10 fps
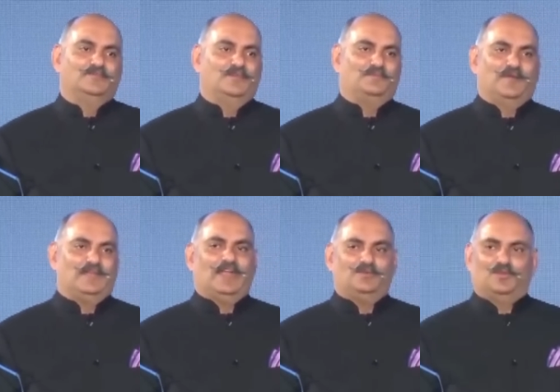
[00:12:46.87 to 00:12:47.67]
But my
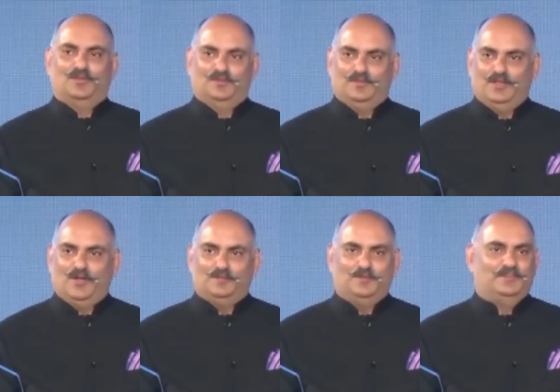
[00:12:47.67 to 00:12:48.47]
dad was always very
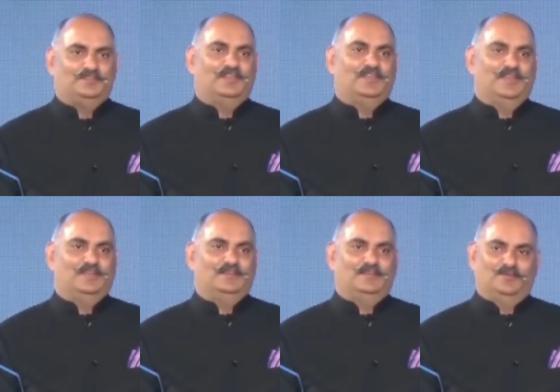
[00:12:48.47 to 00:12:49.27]
optimistic
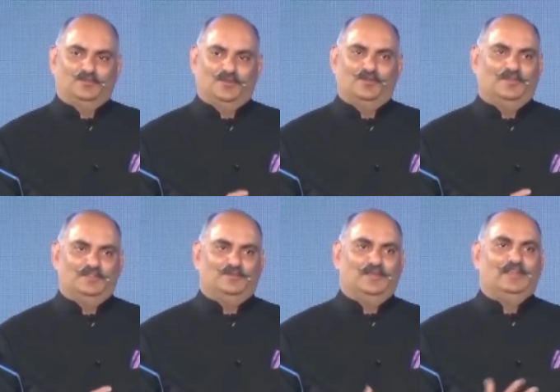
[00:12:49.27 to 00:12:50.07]
and he was
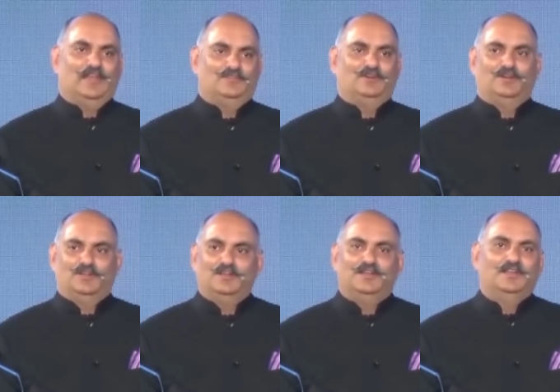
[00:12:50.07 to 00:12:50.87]
always very levered.